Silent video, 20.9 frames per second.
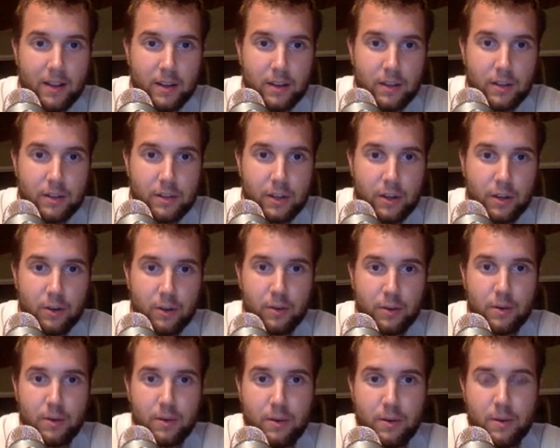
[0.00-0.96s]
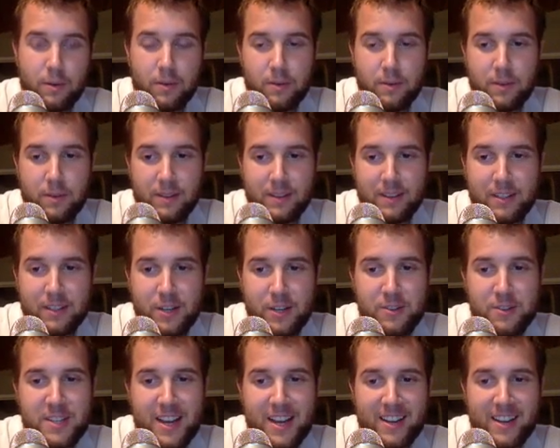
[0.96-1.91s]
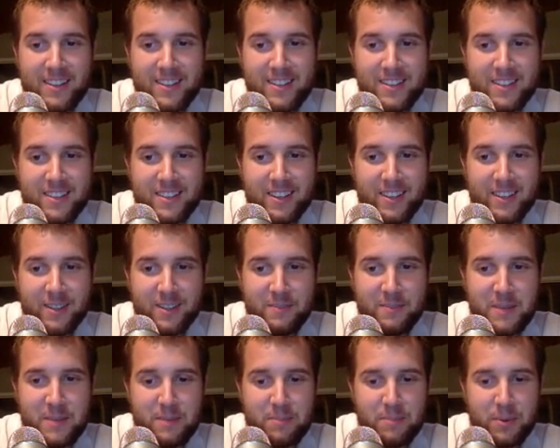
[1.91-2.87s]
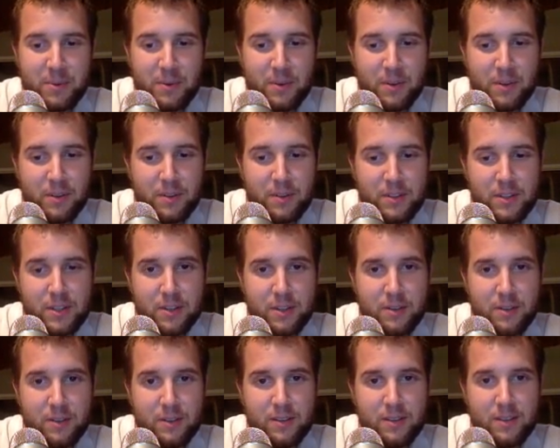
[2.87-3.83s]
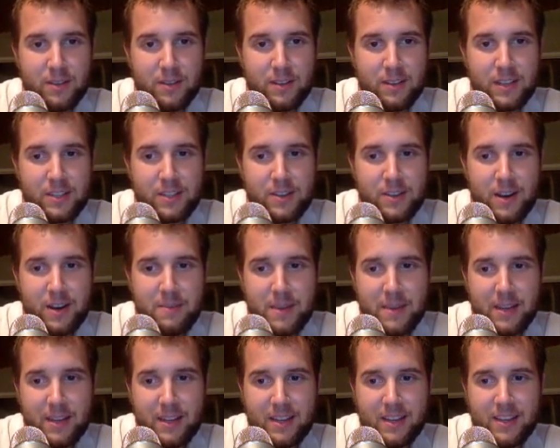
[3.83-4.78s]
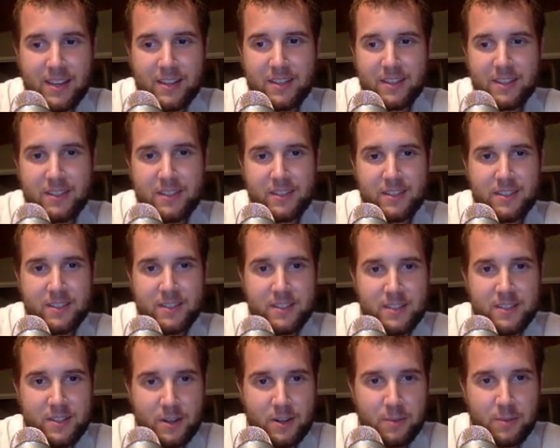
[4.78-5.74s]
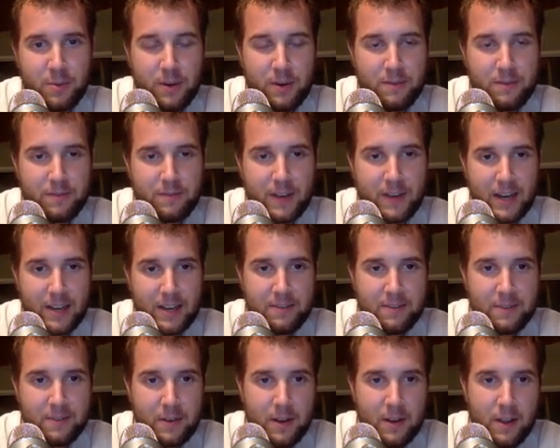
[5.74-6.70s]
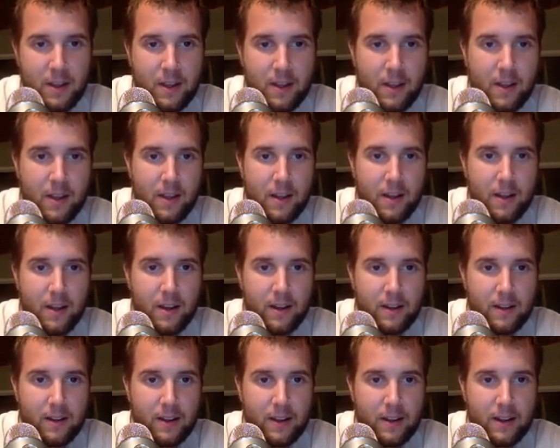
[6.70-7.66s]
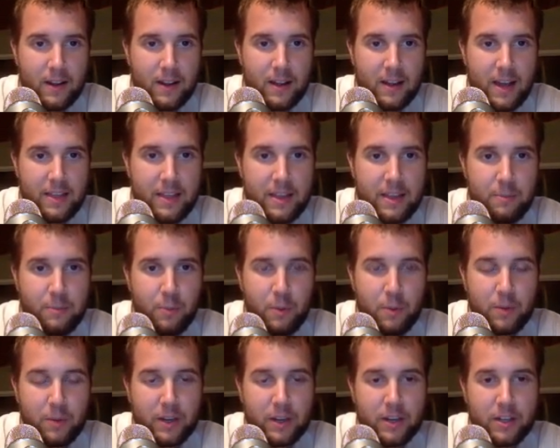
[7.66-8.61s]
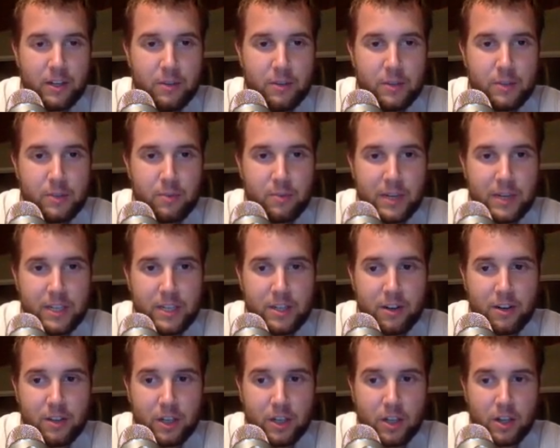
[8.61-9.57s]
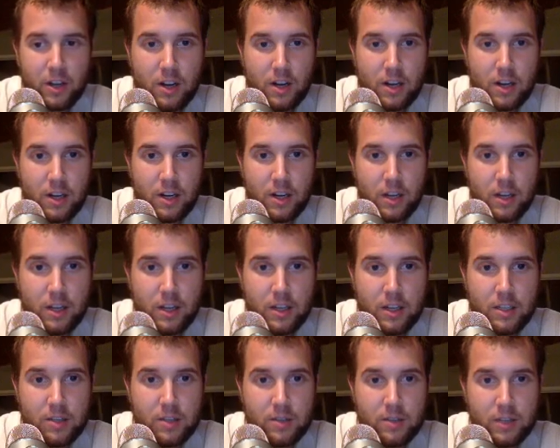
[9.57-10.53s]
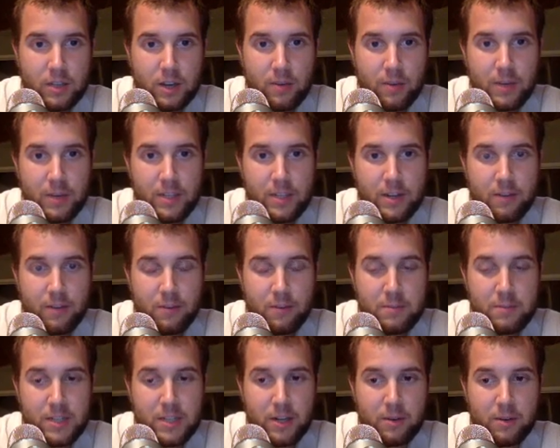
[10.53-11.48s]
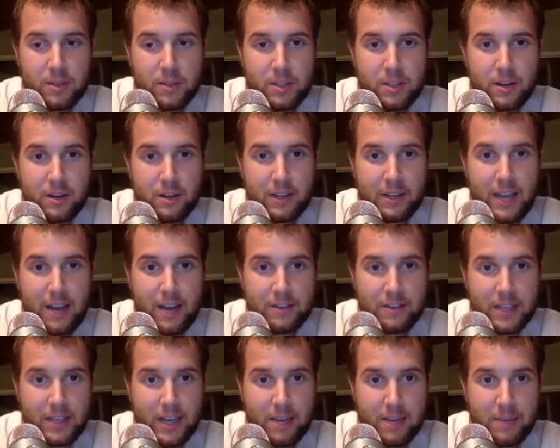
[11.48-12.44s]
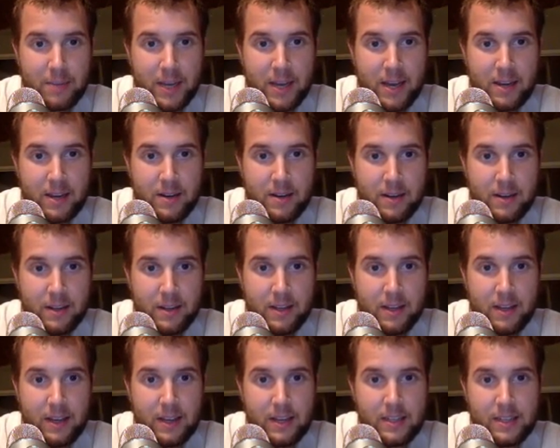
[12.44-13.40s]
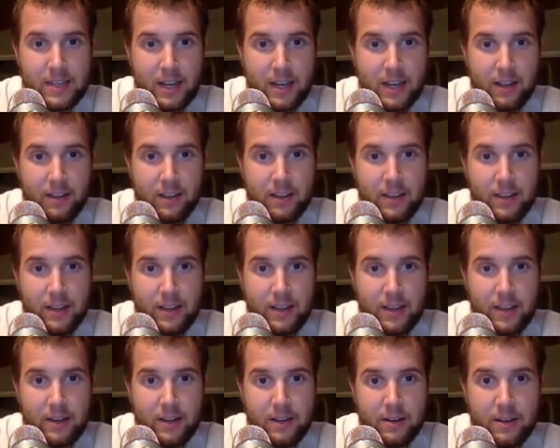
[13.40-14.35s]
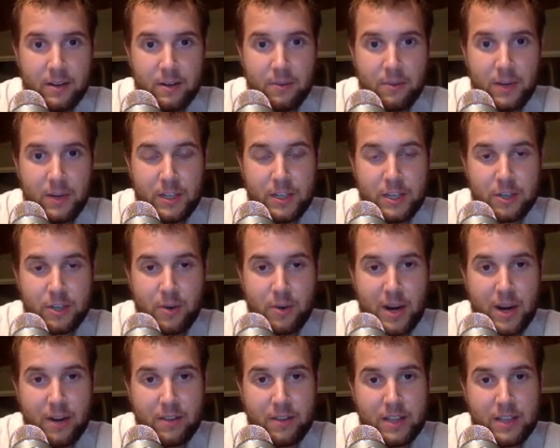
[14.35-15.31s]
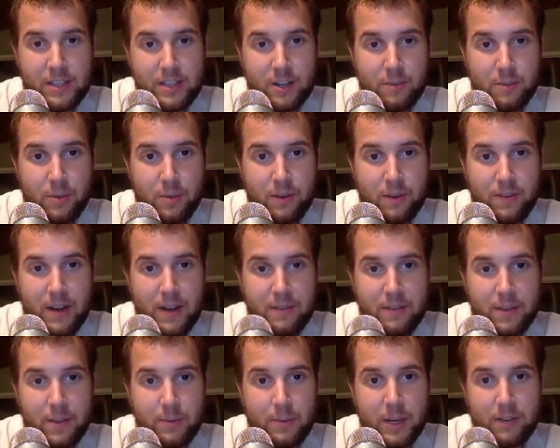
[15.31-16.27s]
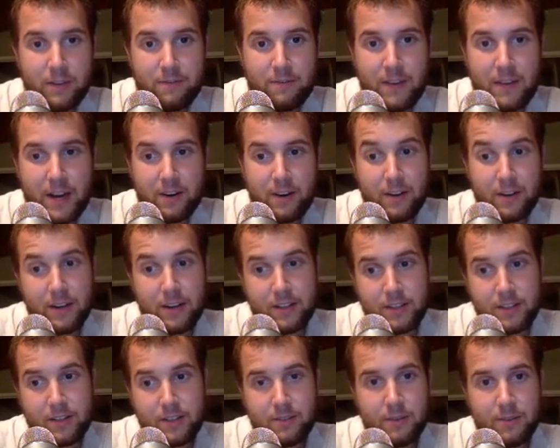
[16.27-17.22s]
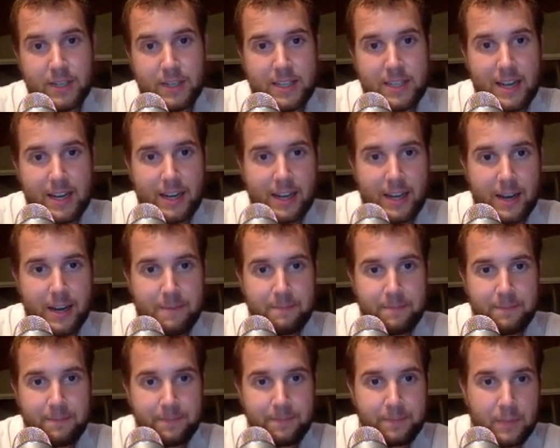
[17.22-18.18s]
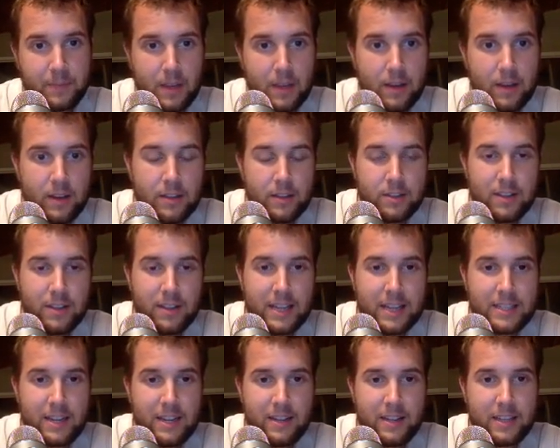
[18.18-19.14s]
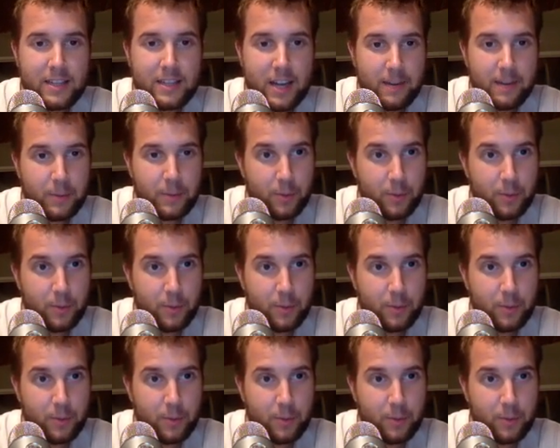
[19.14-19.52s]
So 2 seconds is a little bit brutal, so let's try making it 0.5. And then what we're going to do is restart the clock. So it's going to restart from 0 and start counting up again until it reaches greater than 0.5, and then we can fire and it's reset again. So that's how that timer